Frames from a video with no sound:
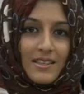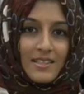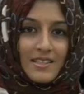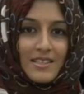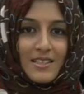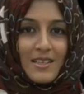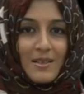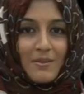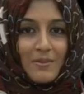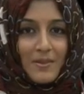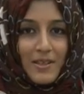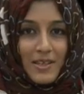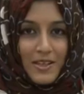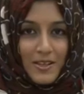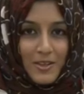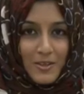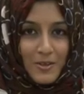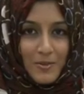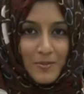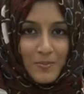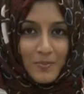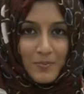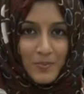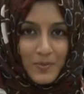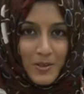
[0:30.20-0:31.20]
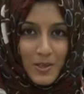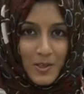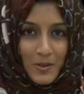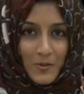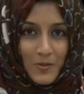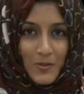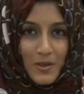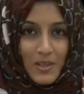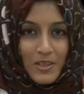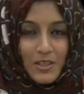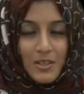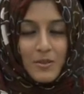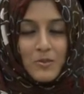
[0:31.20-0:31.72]
Assalamu alaikum.
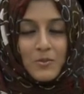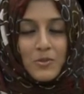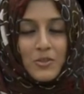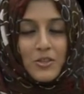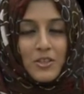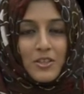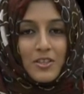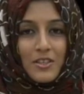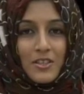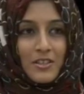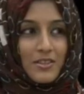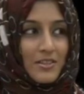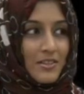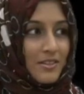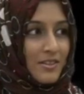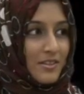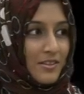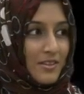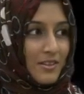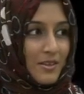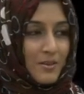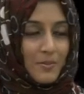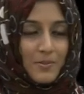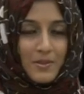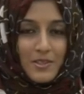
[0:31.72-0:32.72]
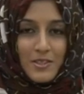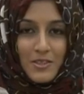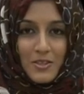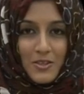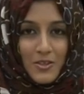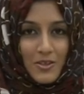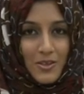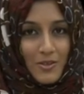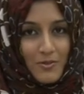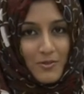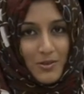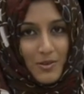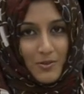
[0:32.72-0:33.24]
Welcome to another
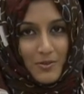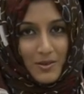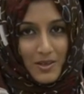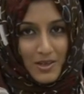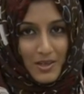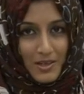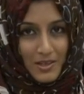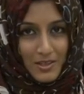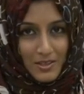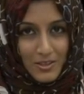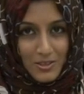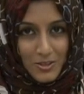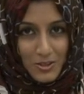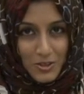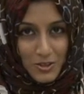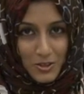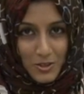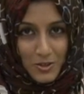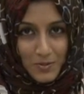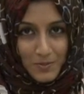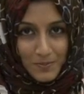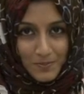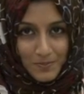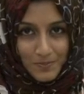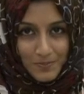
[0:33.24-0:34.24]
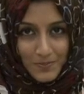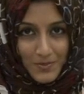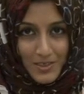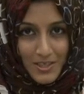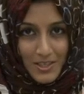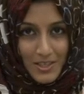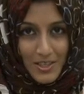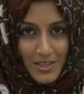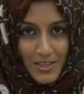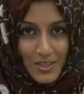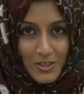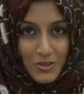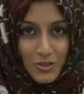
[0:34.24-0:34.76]
episode of our health show.
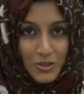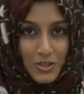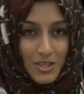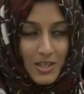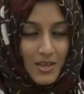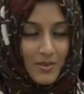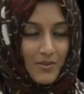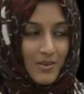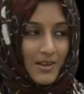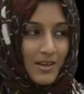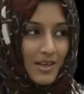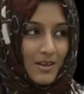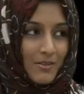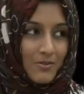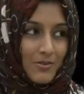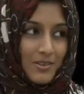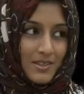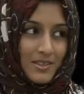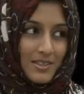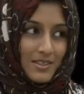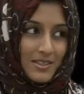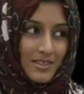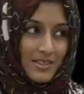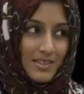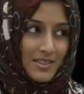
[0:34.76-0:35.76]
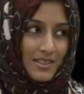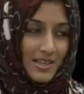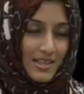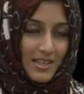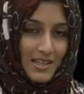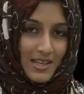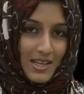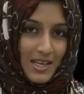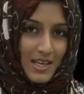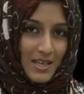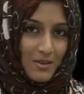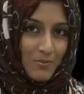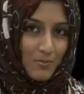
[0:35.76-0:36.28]
Today we have with us
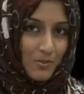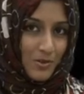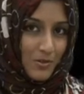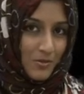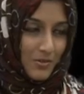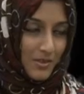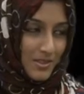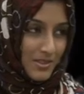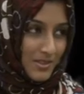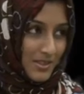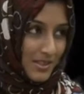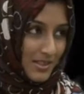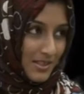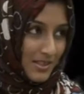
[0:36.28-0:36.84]
again Professor